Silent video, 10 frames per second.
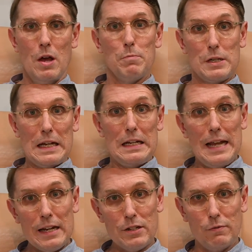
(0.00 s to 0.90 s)
But
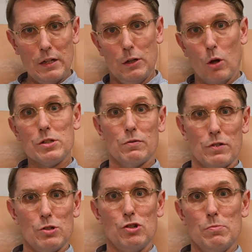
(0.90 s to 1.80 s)
collectively, lots of
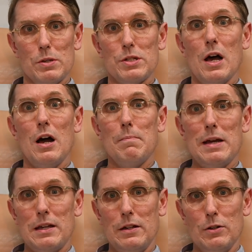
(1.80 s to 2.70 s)
consumers are
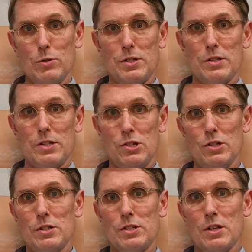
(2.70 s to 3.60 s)
making those
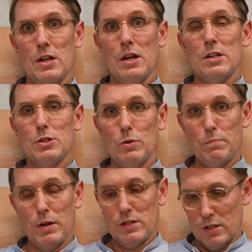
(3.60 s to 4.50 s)
decisions. So it
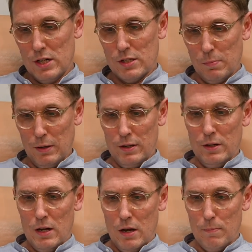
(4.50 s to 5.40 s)
brings a discipline
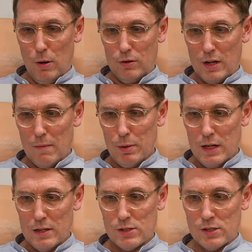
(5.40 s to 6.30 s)
upon
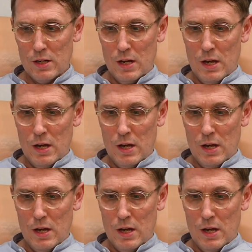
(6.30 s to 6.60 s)
companies.